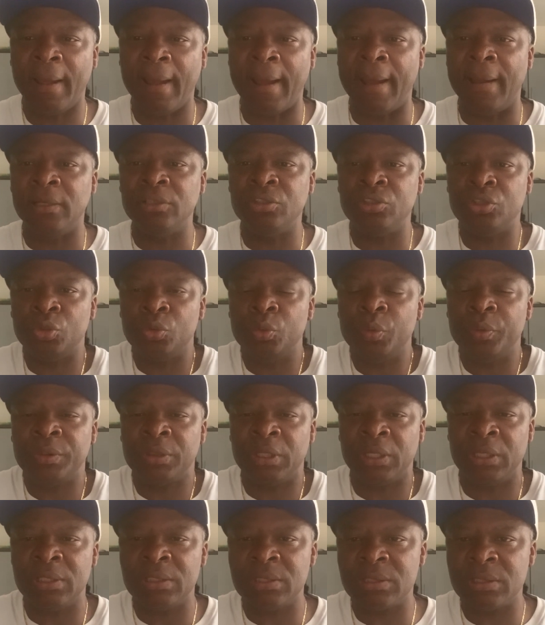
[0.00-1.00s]
and do
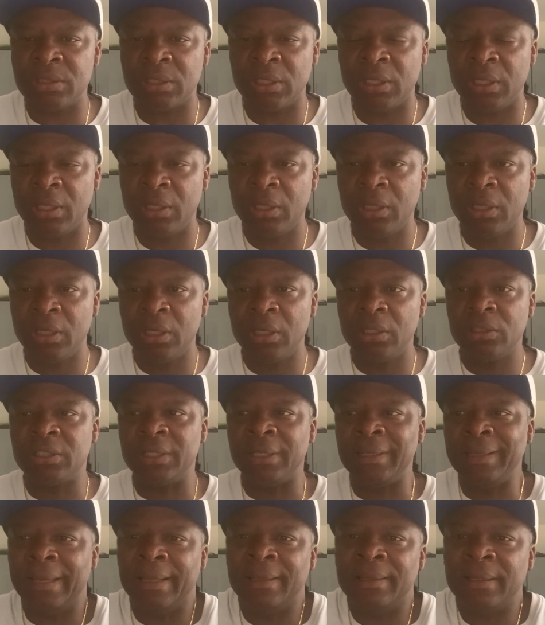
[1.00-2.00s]
things
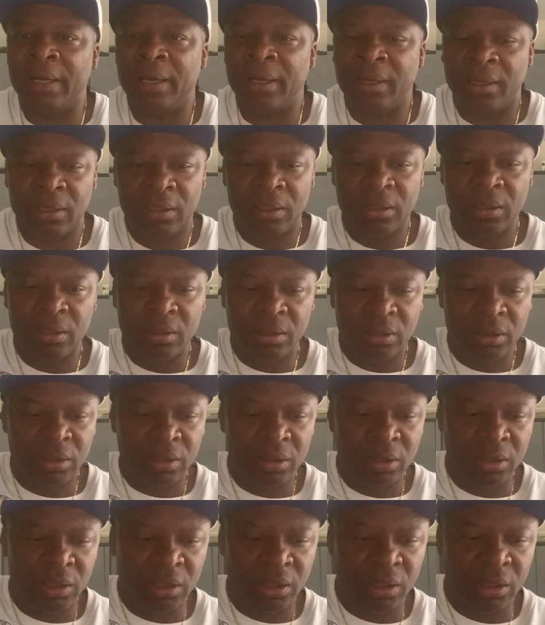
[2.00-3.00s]
together.
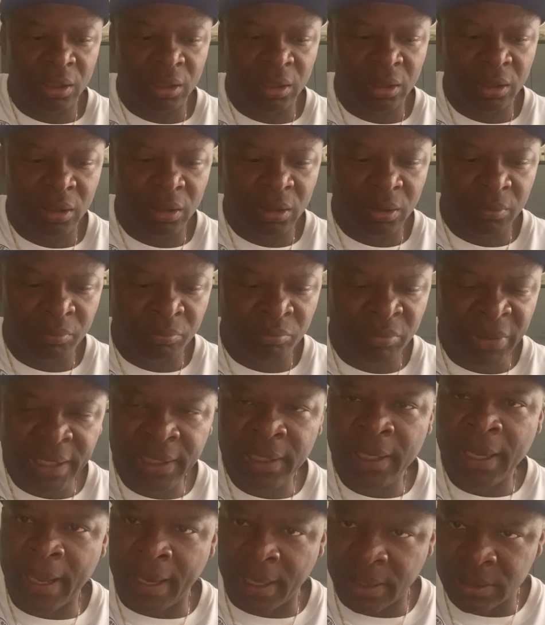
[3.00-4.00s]

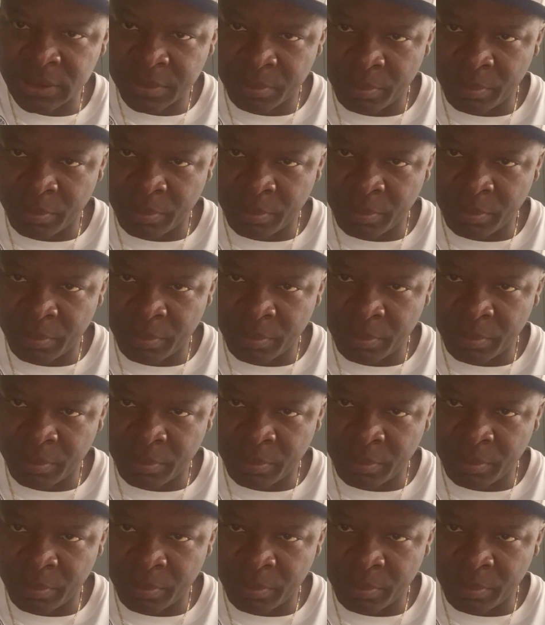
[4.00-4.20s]
Many hands